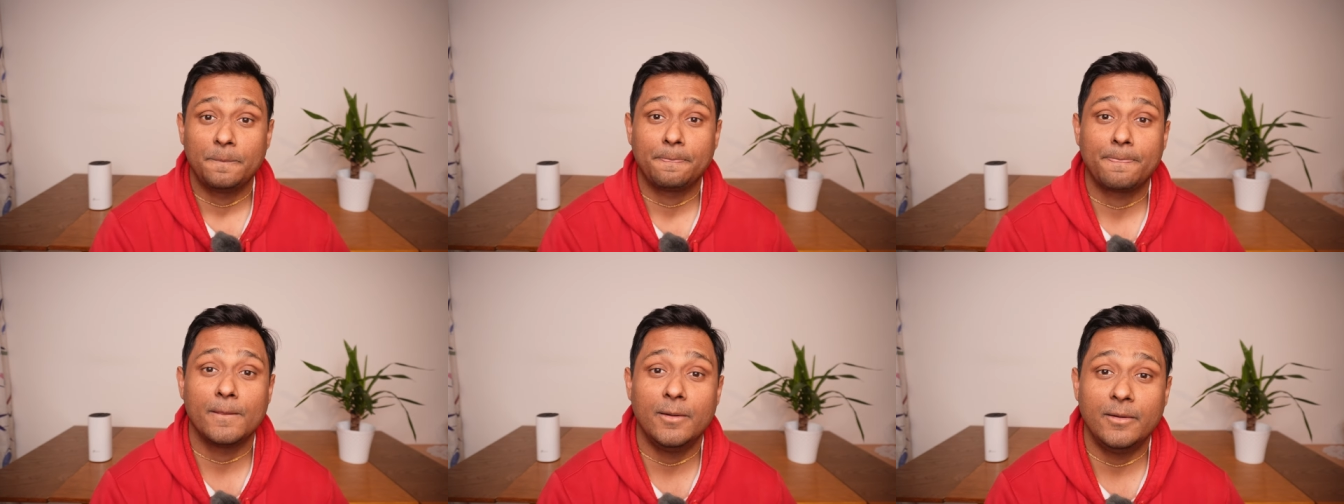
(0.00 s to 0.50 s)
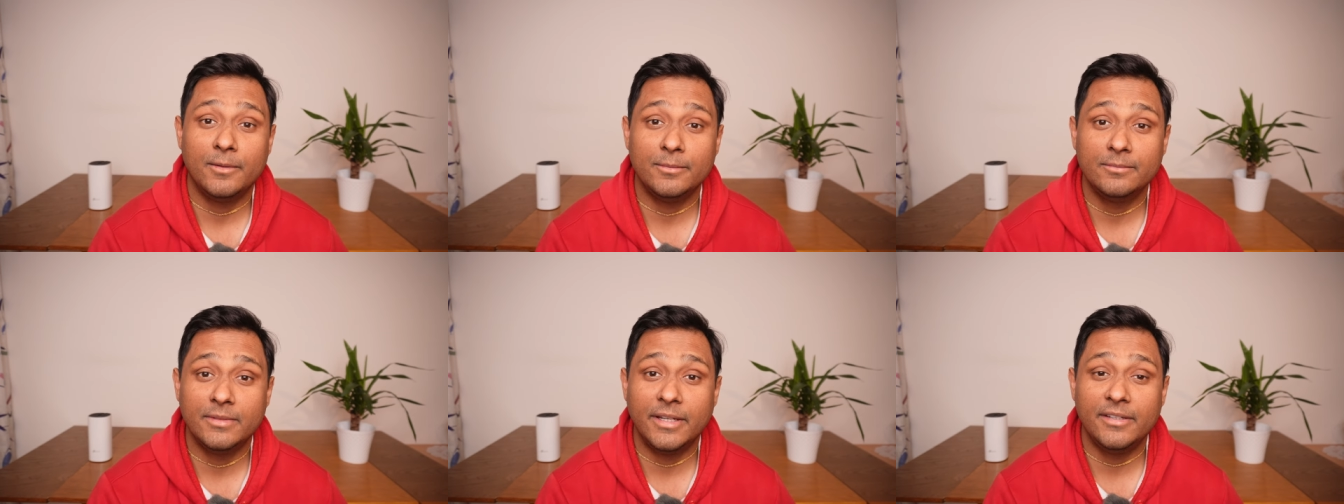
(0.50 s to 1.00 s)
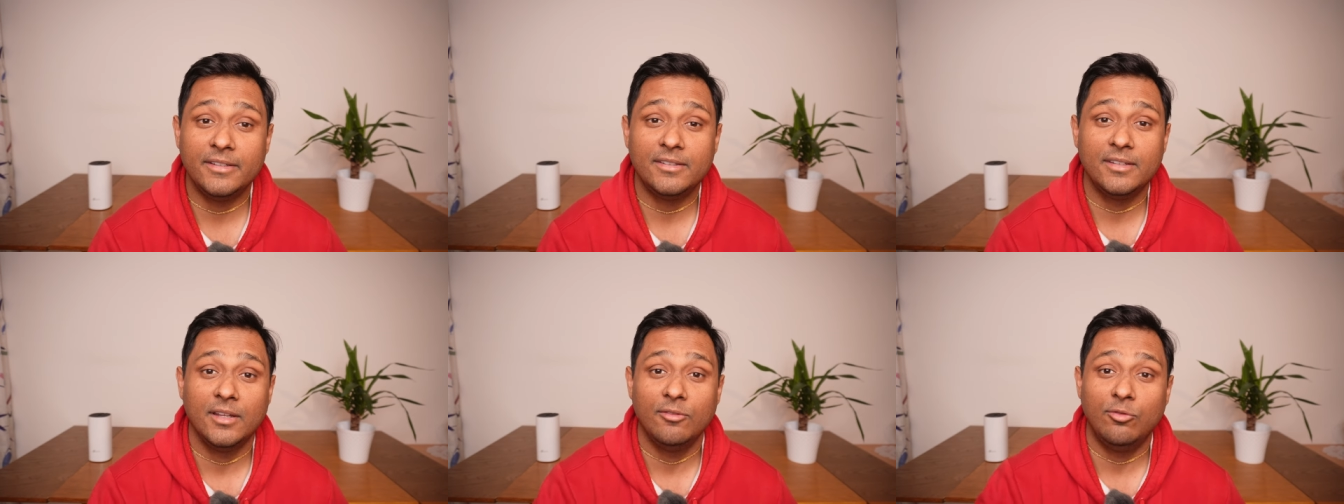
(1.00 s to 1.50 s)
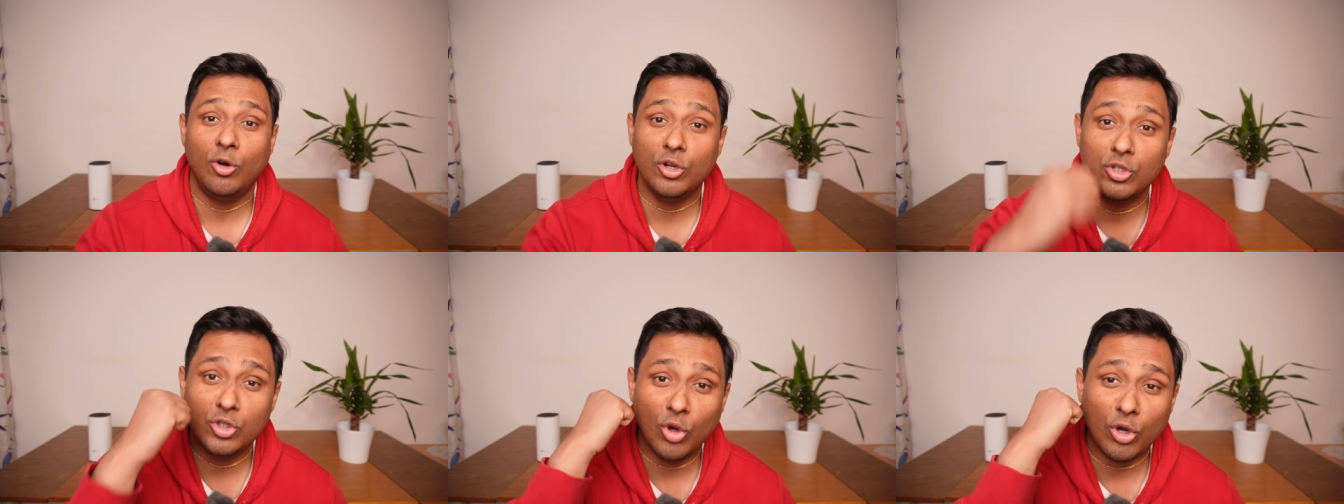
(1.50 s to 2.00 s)
it is for
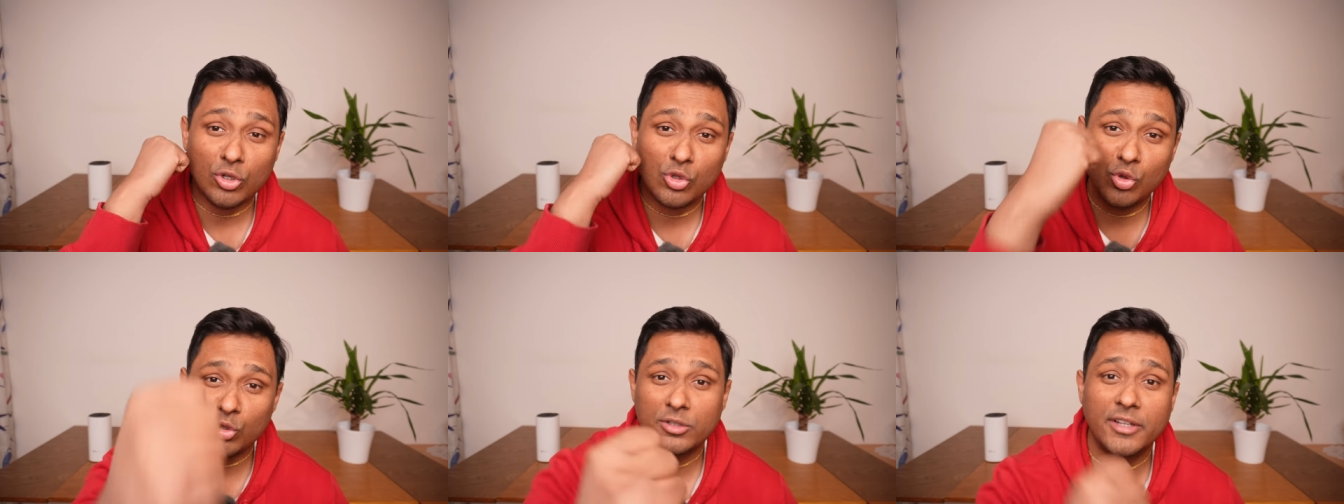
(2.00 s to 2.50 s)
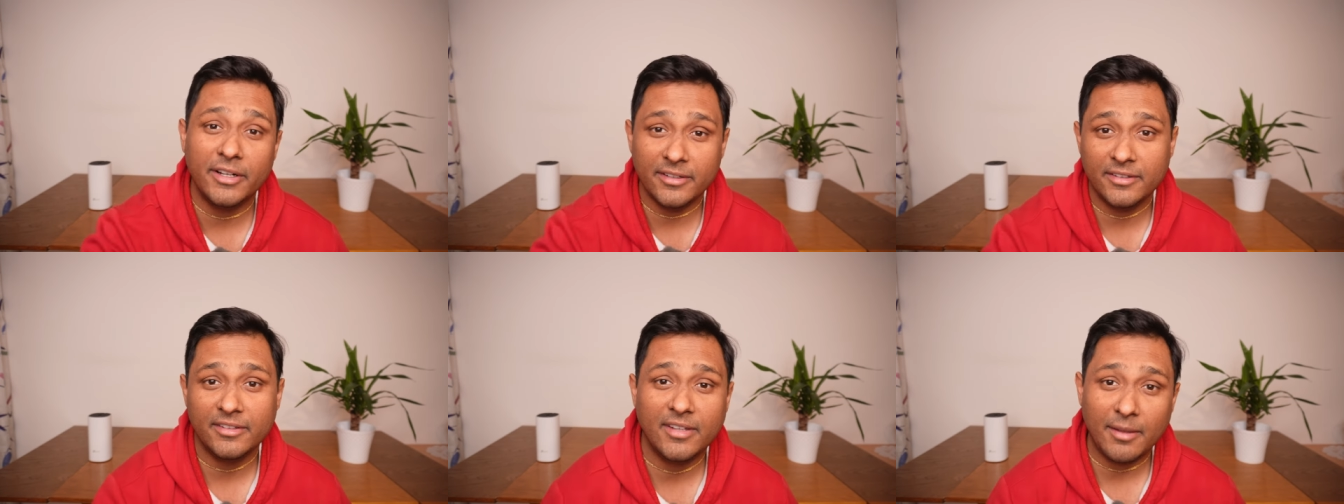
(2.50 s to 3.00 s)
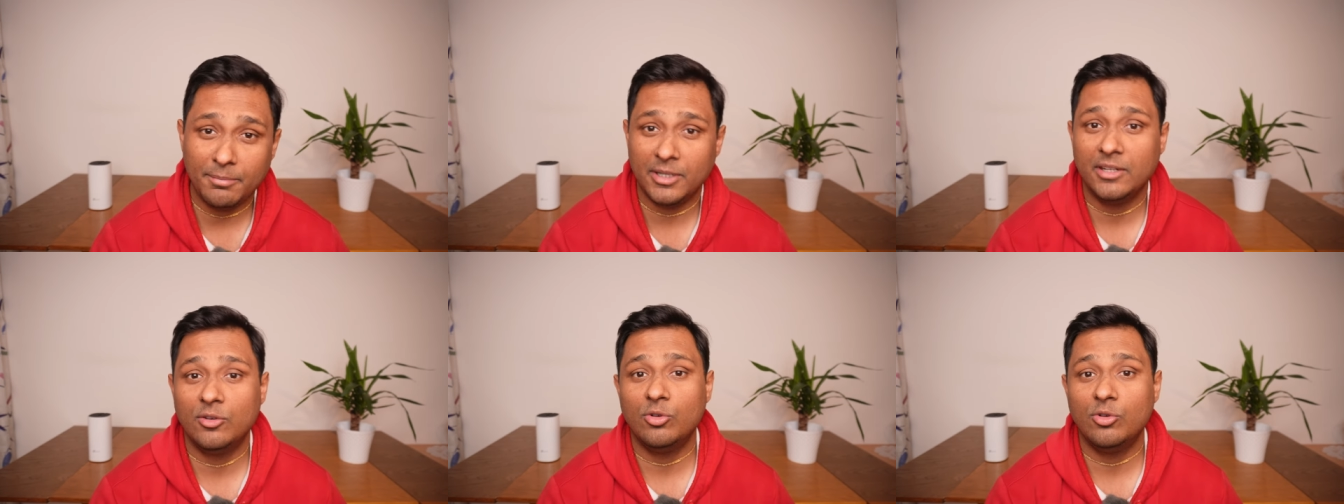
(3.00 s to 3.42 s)
your good that it is happening.